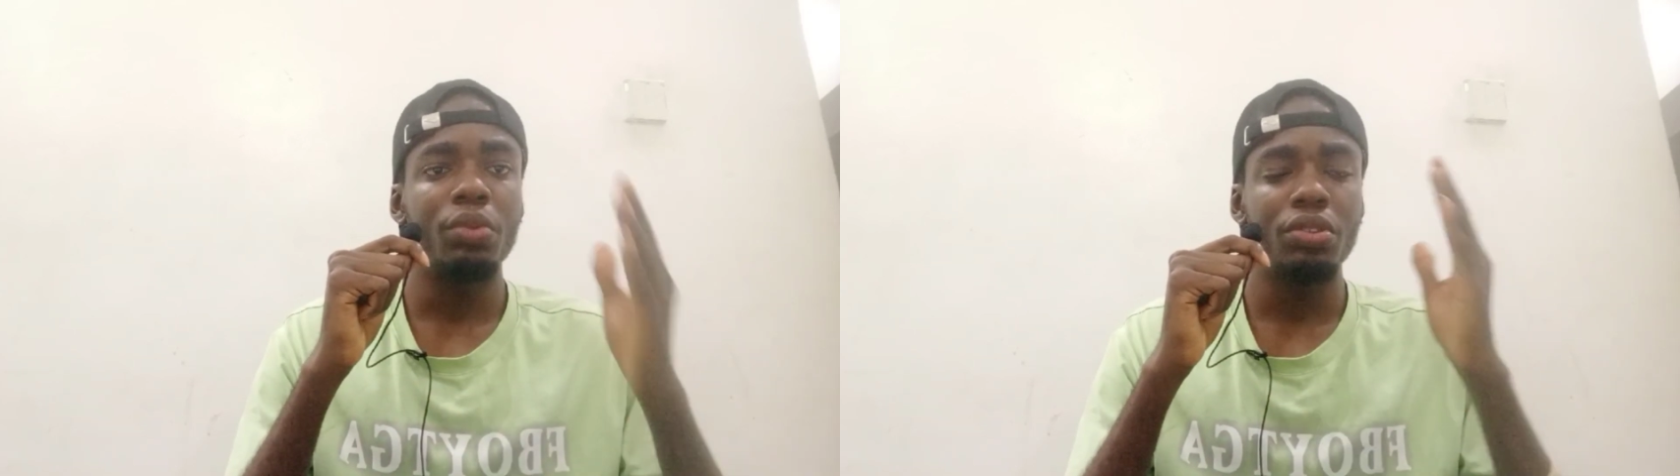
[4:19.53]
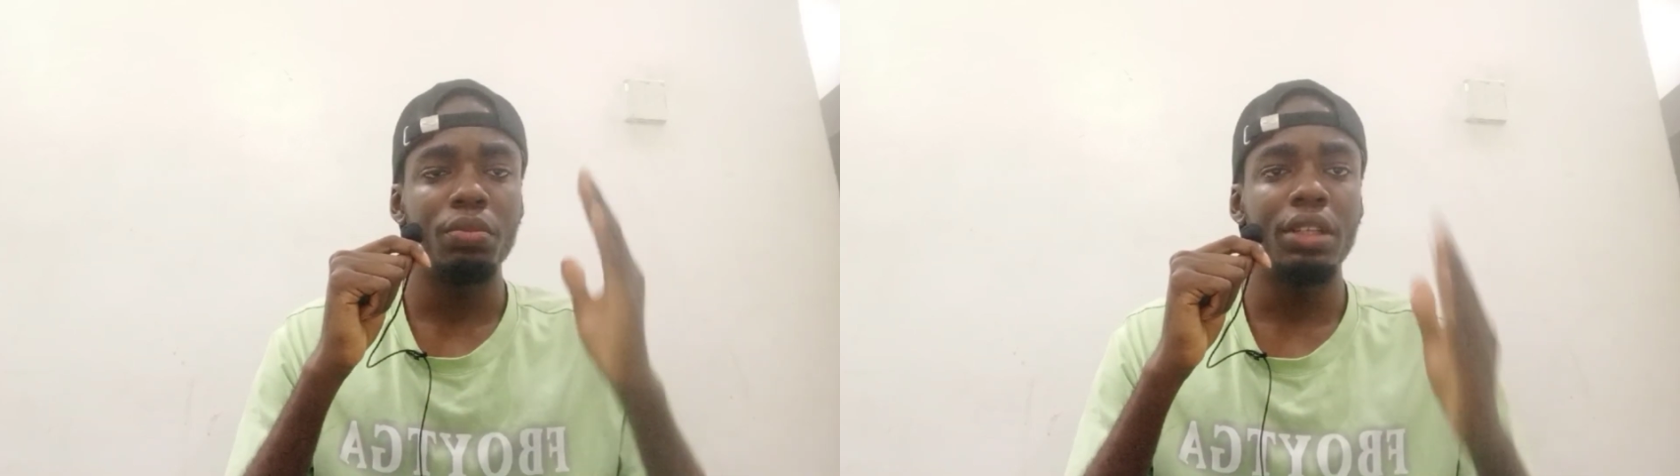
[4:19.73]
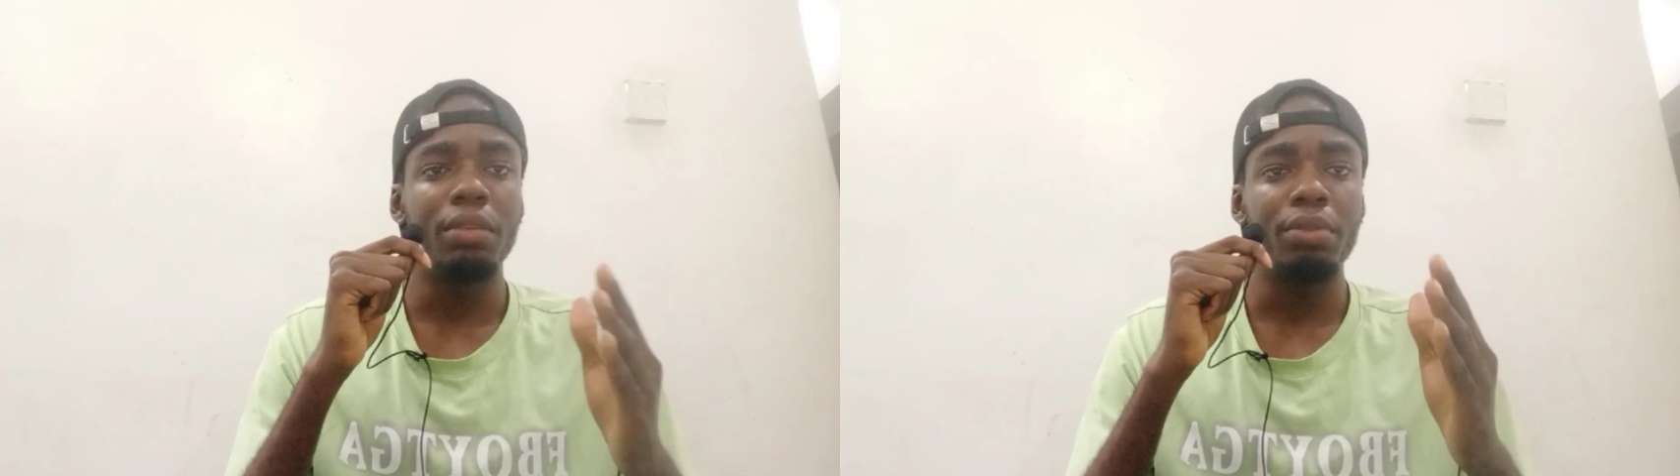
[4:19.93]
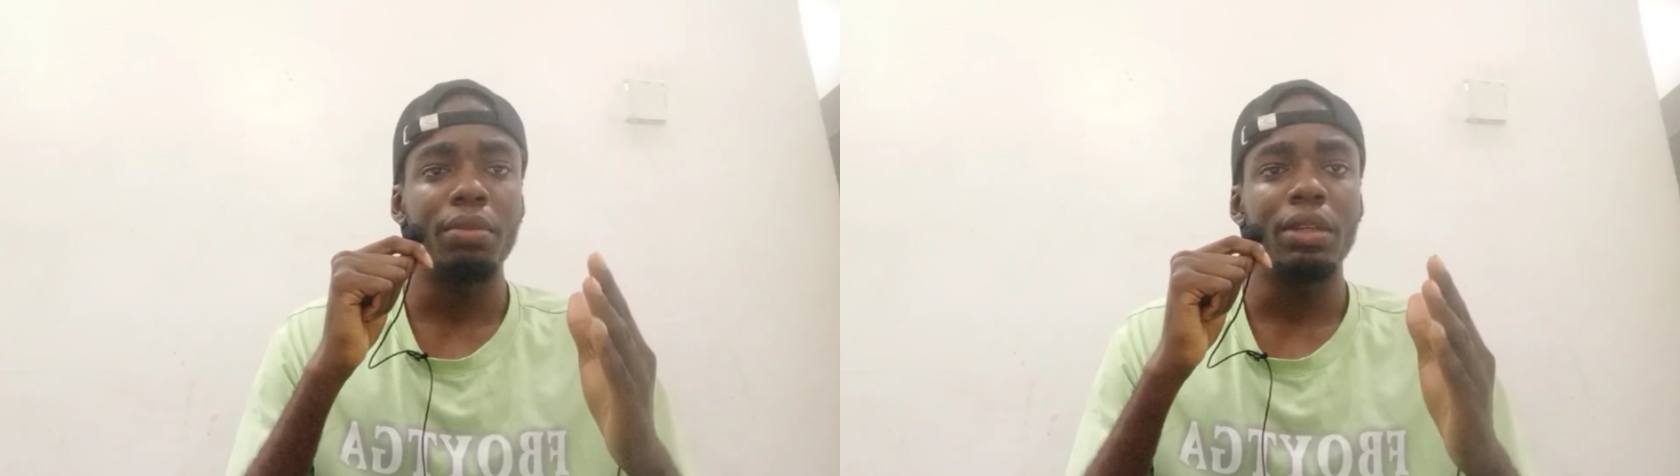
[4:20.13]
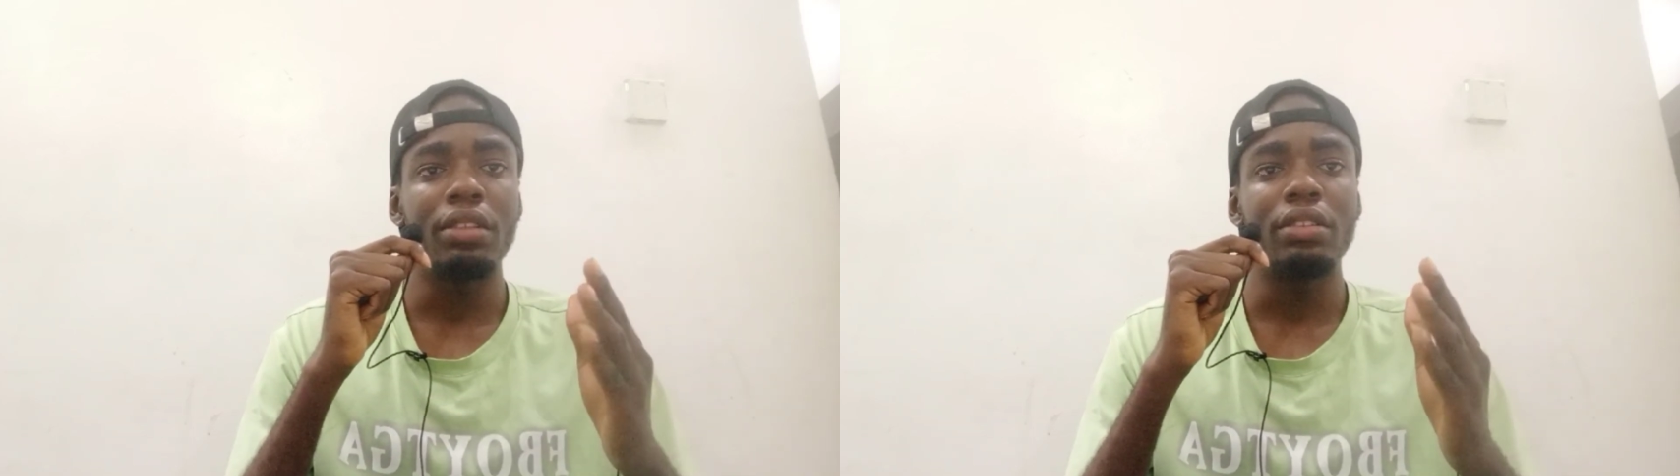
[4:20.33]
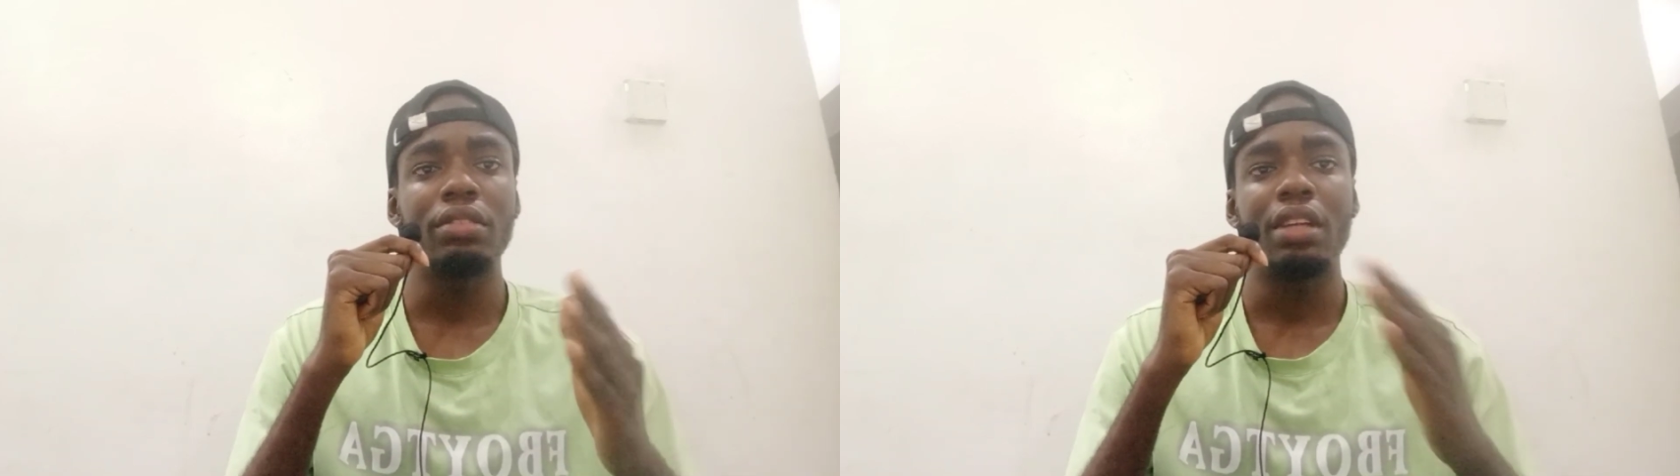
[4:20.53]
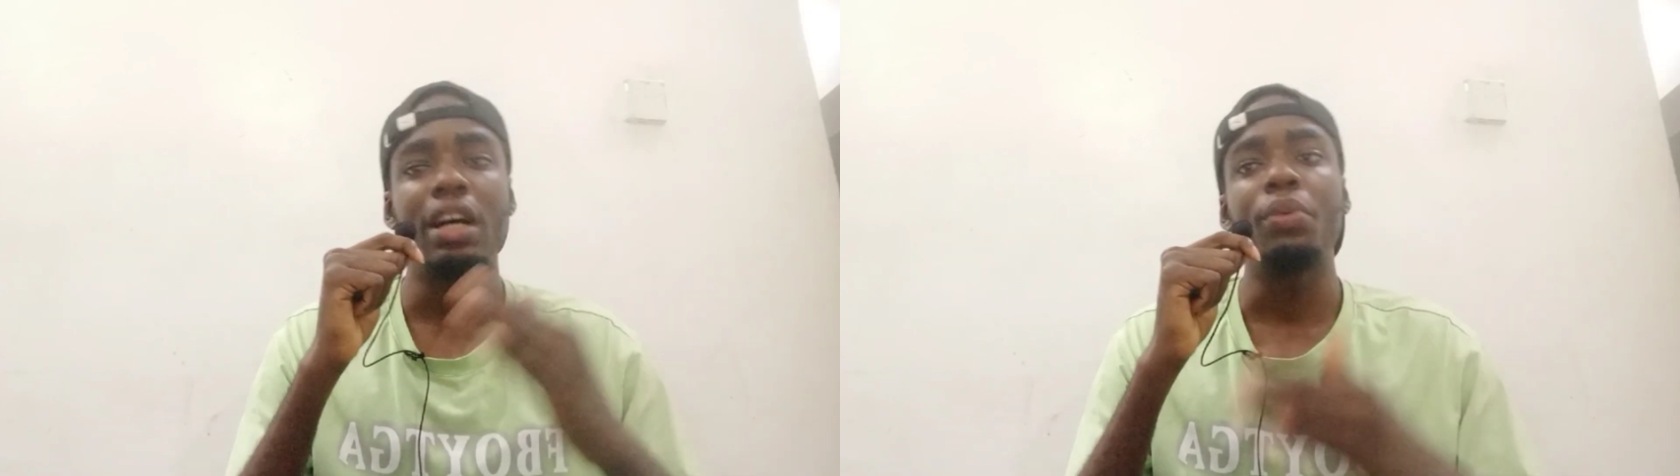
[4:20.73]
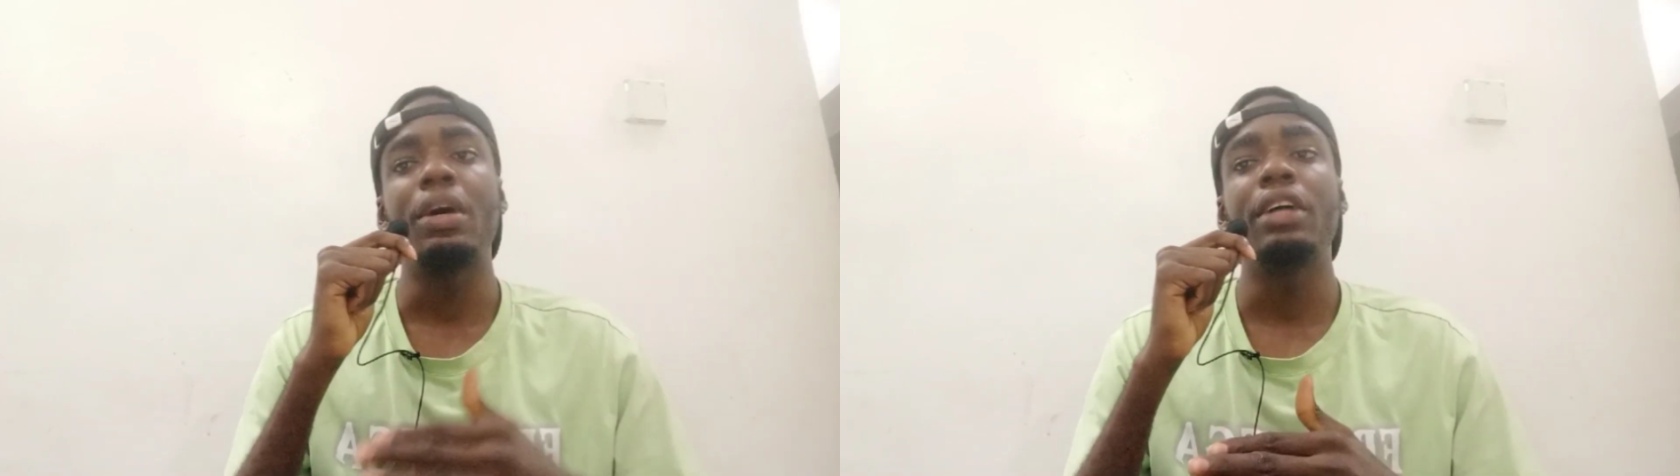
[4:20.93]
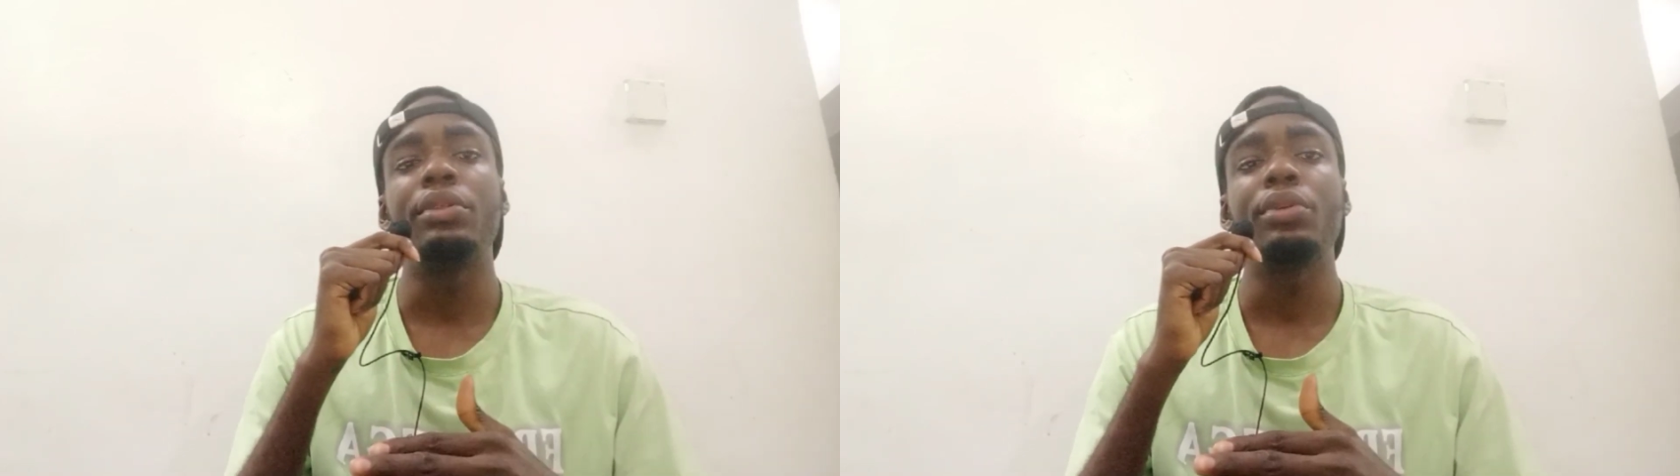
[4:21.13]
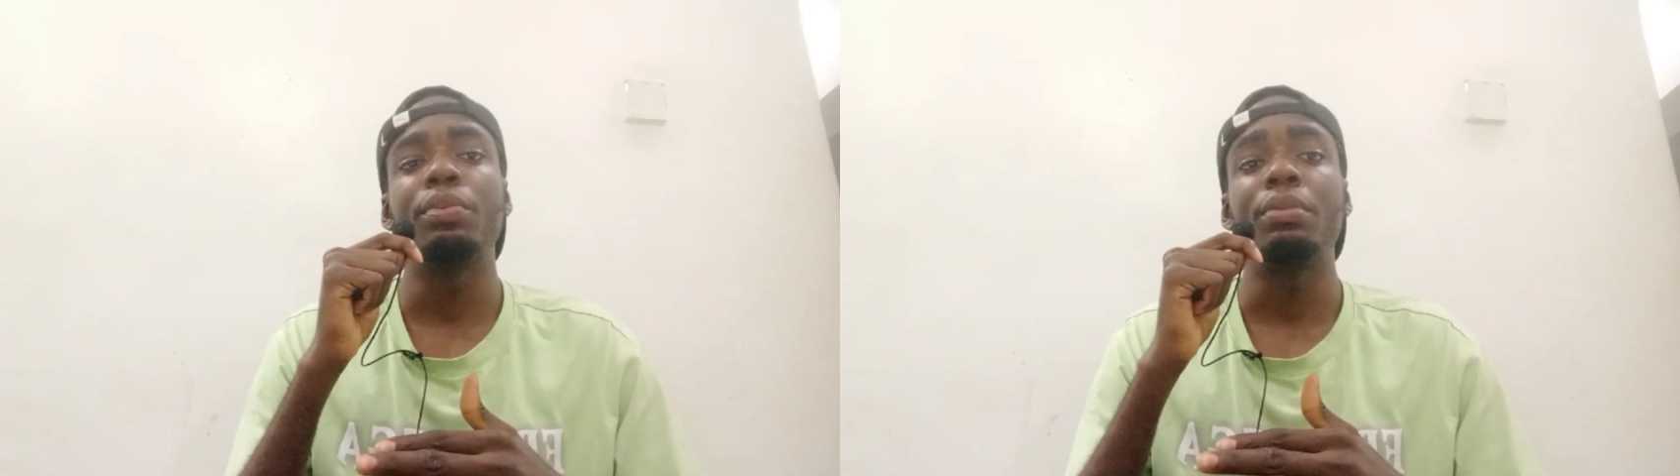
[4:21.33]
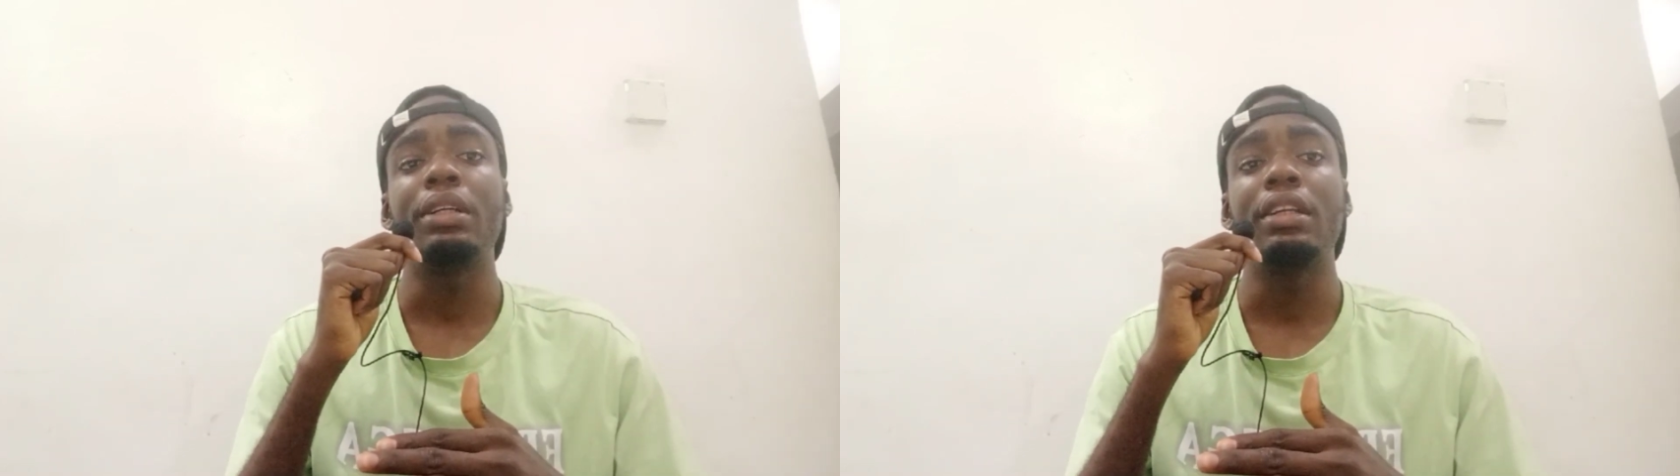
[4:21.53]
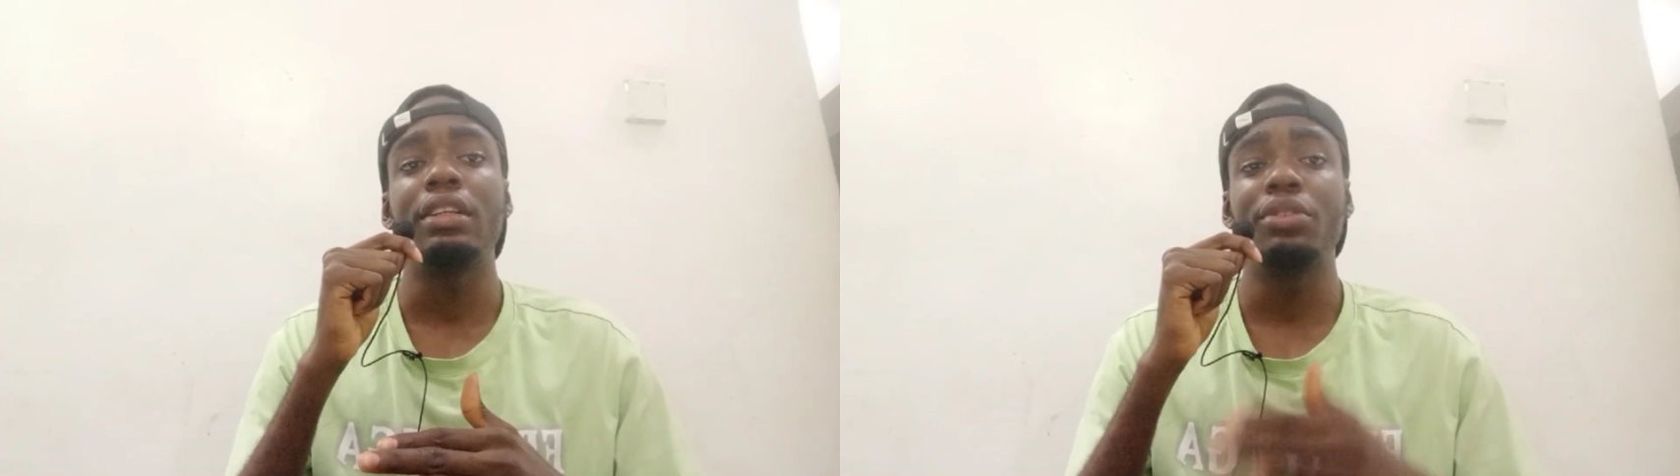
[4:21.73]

Once you make the payment, I'll add you up immediately.